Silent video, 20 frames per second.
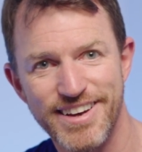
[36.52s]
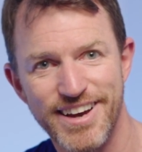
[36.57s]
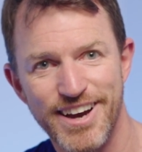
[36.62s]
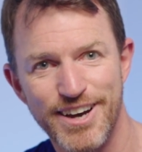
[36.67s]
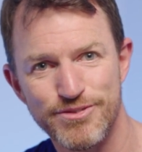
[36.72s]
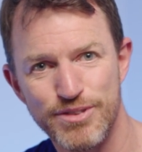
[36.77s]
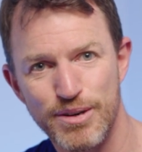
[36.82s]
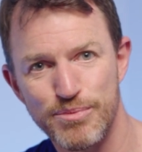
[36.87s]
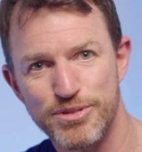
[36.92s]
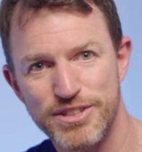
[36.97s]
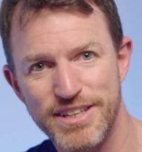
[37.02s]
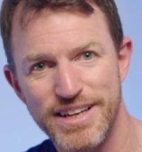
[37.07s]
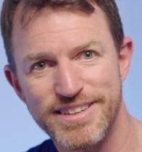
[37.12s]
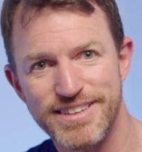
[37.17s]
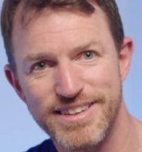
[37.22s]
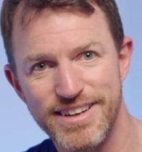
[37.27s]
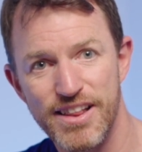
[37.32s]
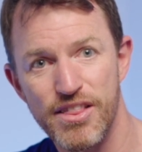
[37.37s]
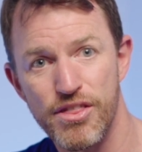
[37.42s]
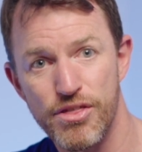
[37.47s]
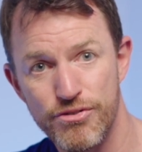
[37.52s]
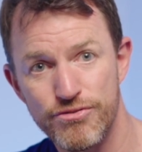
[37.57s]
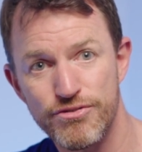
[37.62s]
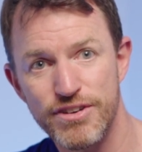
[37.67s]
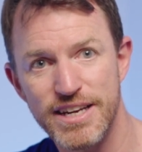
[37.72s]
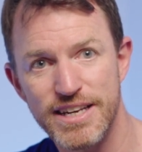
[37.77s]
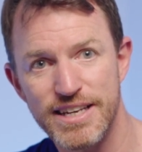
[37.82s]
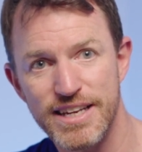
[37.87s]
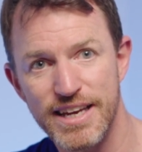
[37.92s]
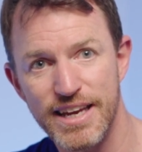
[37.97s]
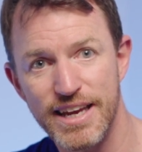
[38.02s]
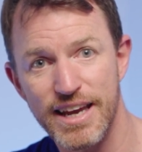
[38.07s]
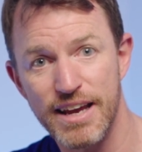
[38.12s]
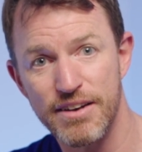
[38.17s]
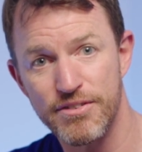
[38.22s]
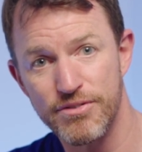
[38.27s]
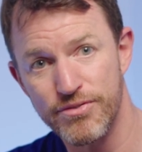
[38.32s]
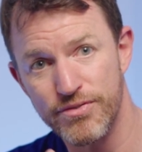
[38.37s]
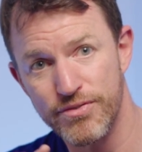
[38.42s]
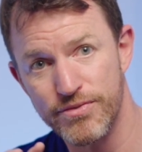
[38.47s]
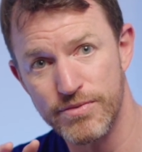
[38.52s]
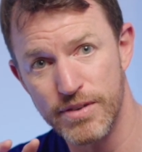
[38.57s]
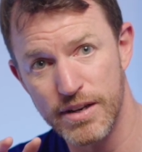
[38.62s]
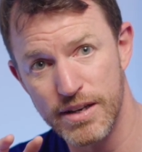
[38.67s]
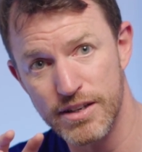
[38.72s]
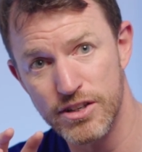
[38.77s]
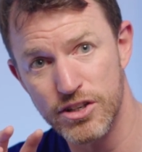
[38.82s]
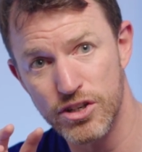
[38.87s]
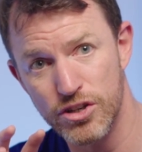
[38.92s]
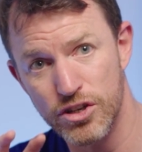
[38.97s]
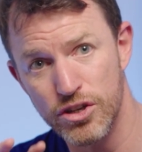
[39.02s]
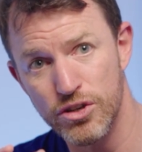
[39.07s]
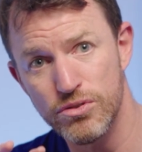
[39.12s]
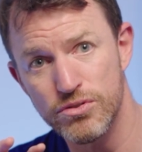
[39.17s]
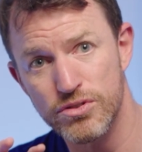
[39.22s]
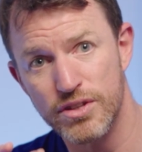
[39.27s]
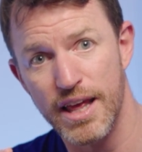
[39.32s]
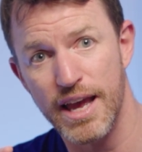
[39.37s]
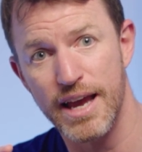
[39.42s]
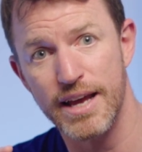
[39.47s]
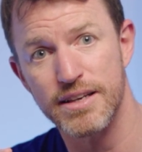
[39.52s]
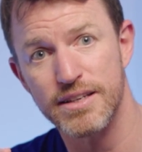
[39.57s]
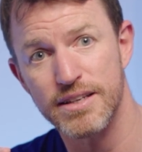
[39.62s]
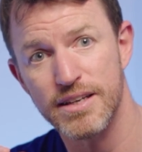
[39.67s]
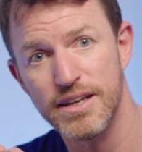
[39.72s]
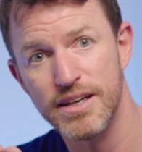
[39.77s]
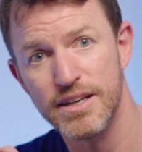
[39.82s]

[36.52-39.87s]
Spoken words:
represented in 3D and use that